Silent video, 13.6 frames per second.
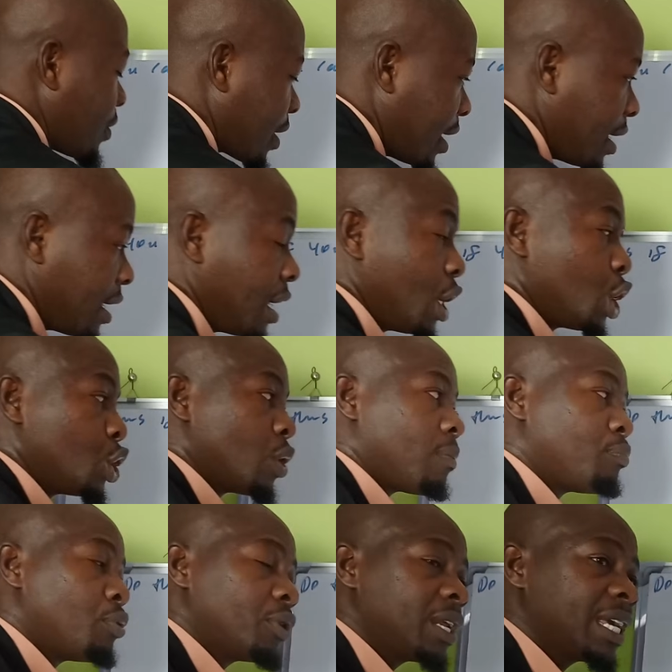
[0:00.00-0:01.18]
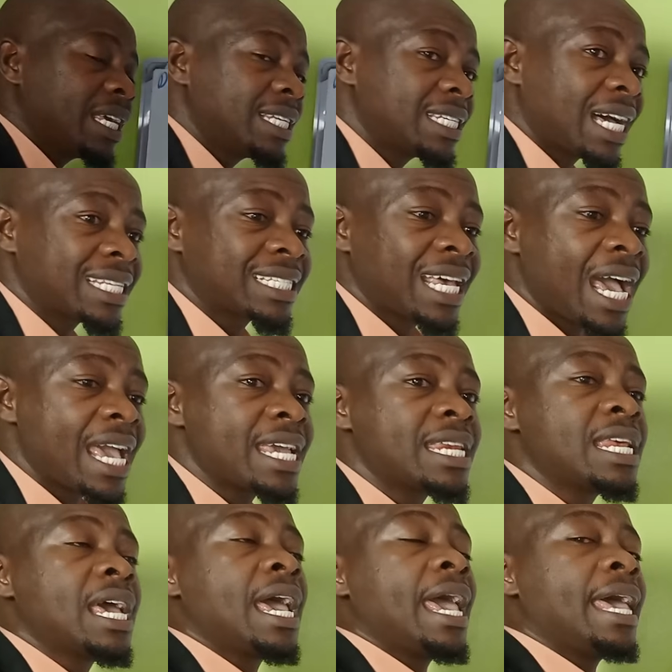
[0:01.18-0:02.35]
okay, you're putting it
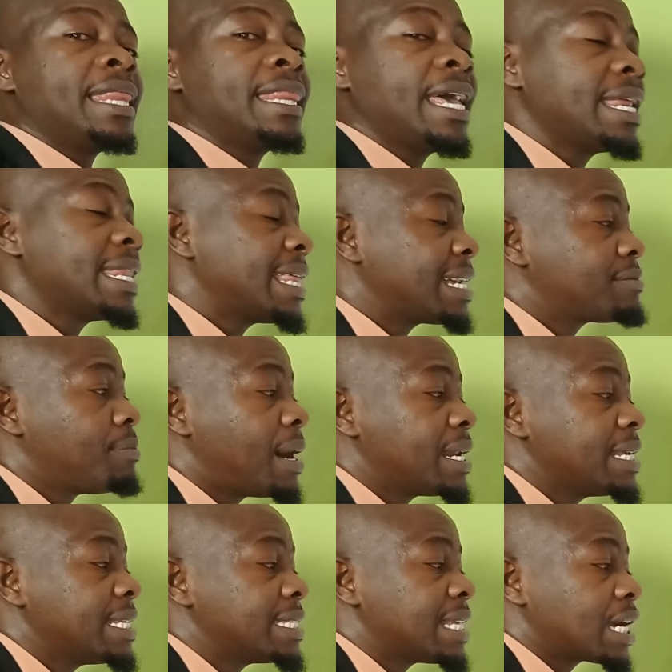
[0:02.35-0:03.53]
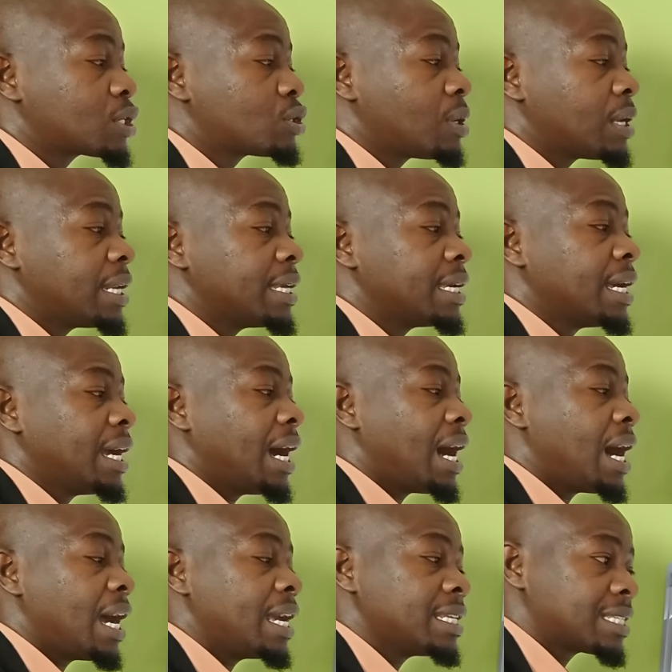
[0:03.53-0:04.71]
aside, and then that money is actually
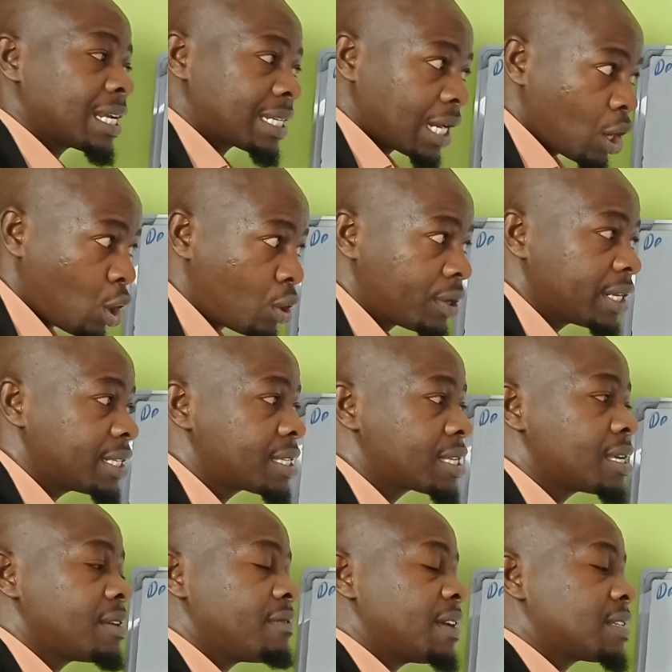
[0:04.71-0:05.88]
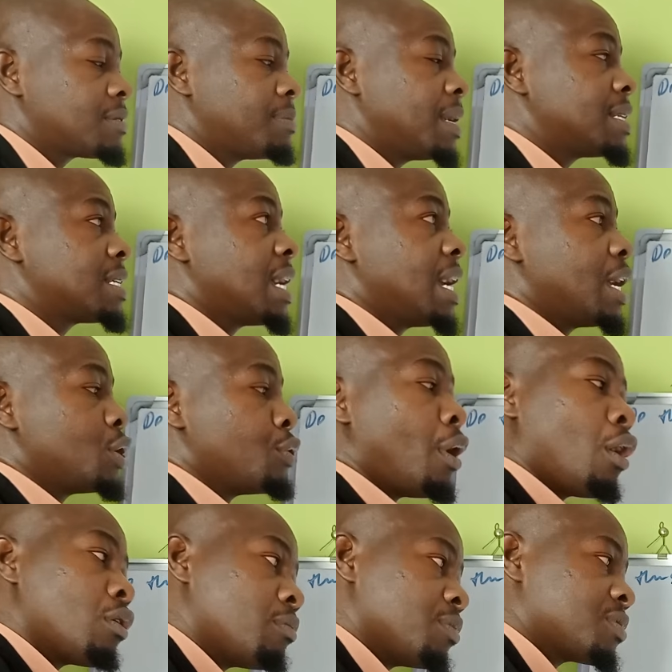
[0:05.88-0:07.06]
it's at a low risk investment. You're
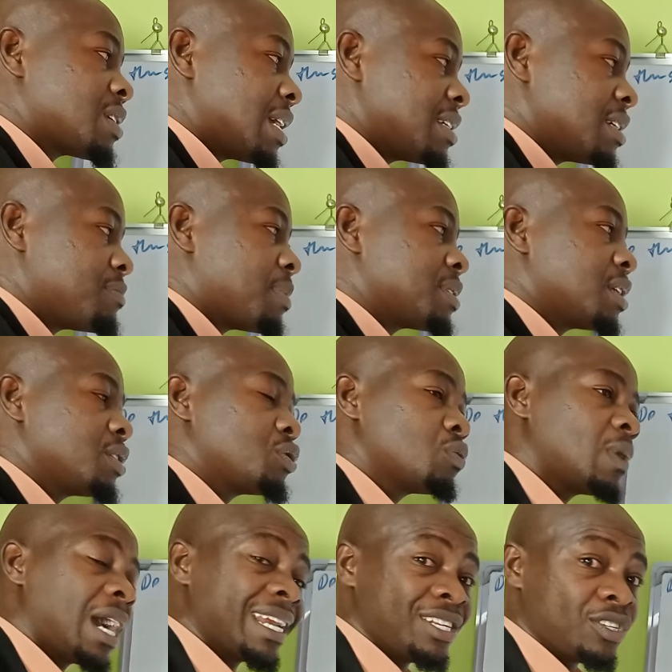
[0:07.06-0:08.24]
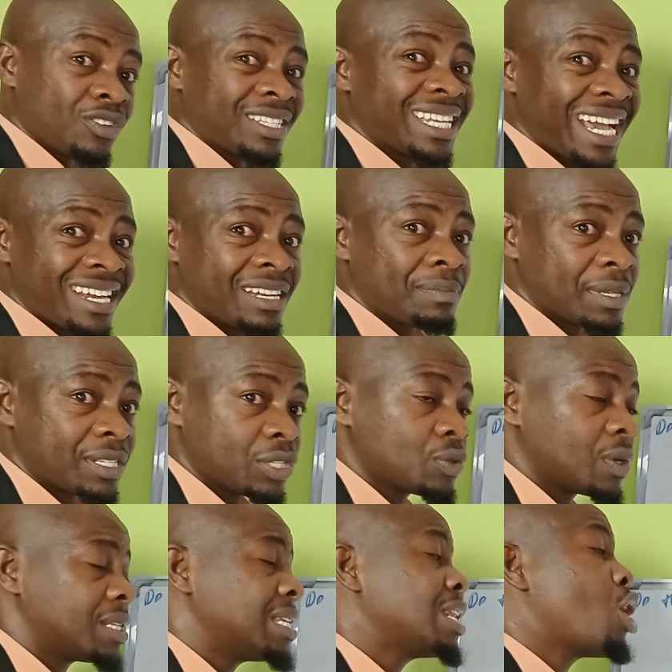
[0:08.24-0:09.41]
almost 100% sure. I did not say 100% sure,
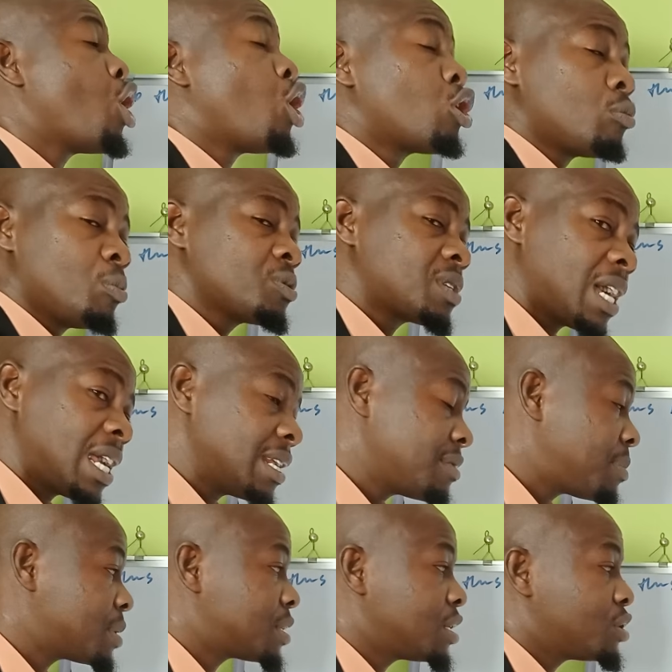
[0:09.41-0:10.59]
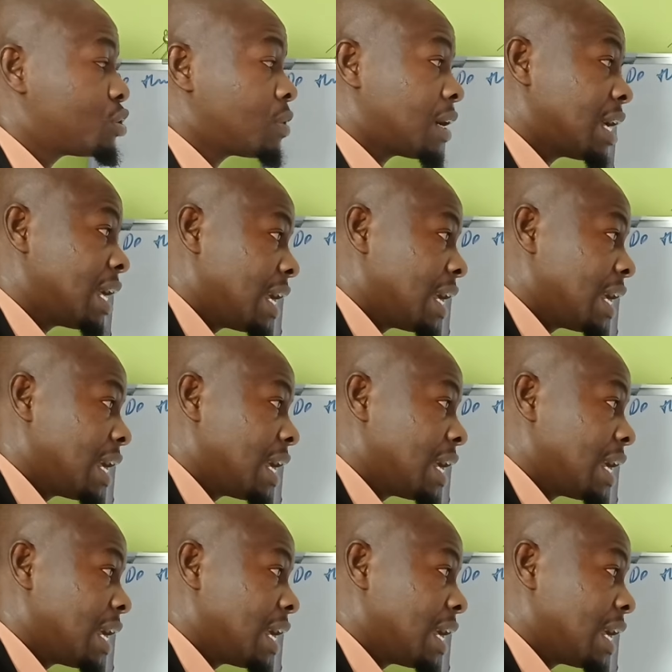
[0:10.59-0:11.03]
I said almost 100% sure